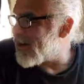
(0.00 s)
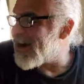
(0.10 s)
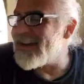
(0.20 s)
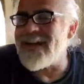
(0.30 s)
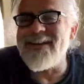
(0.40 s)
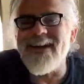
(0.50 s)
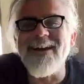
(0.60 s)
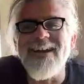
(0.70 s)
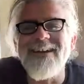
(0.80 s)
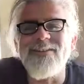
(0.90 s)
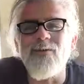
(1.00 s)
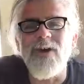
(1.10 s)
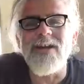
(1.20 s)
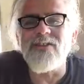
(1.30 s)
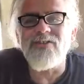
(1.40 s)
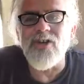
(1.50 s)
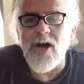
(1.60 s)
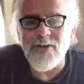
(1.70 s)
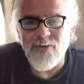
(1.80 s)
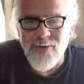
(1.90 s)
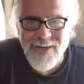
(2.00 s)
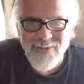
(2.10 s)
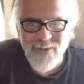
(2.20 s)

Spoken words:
I like the way John Gray